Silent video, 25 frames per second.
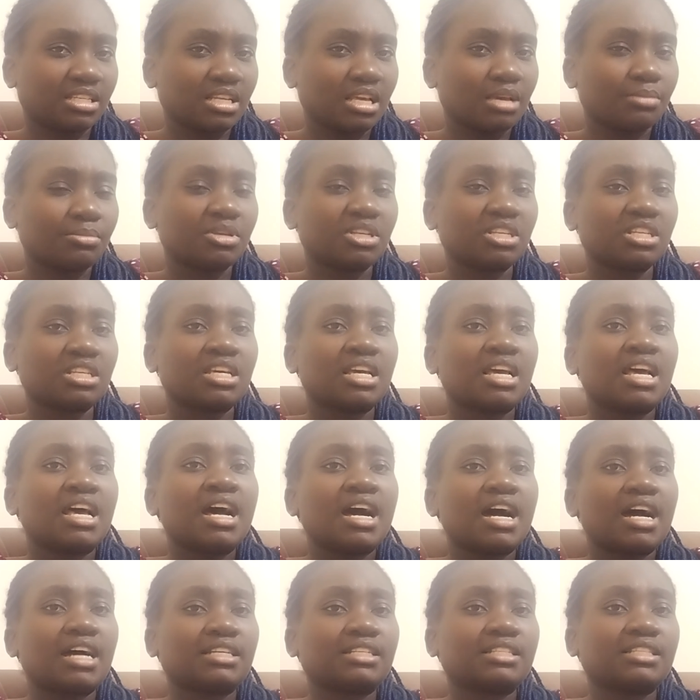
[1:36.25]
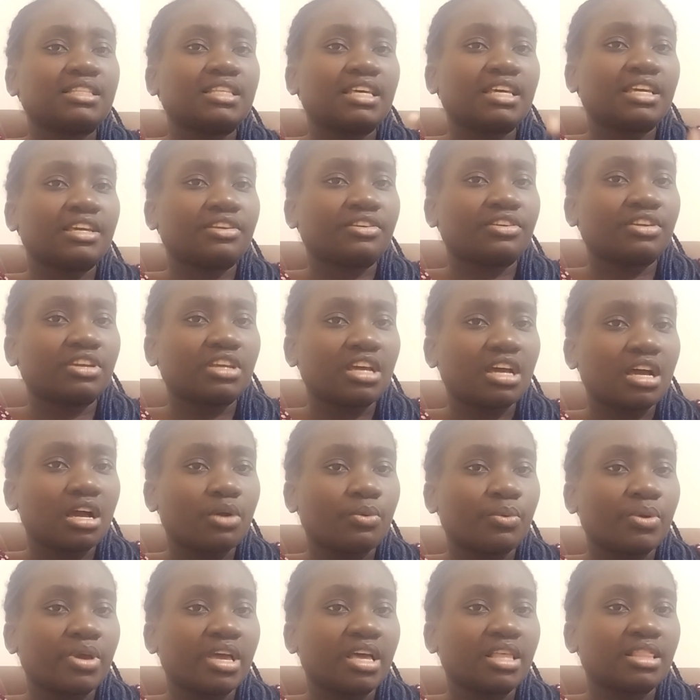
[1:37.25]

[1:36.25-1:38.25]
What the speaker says: At the area where